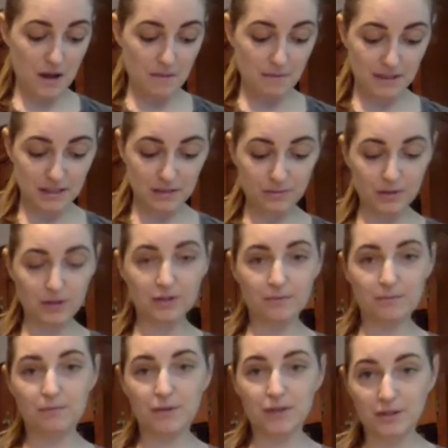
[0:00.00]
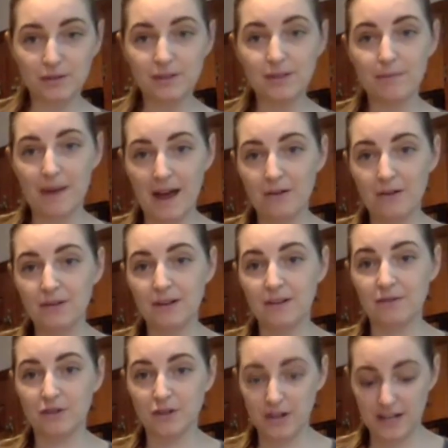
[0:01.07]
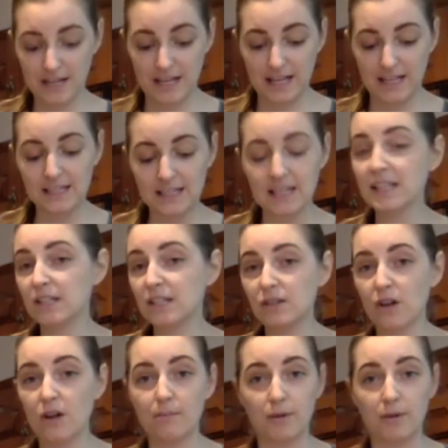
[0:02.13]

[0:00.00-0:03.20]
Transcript: But to produce a pound of crickets, and this is all